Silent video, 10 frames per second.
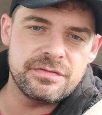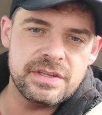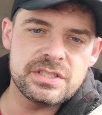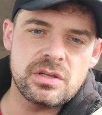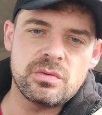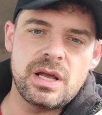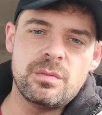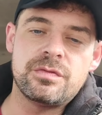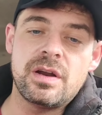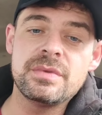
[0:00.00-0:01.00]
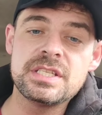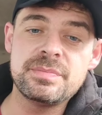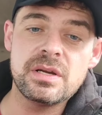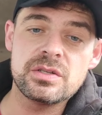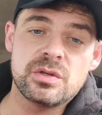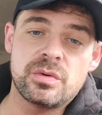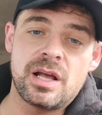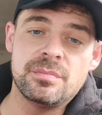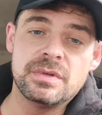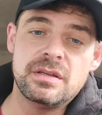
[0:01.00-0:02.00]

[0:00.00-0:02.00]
physical realm from the spiritual realm.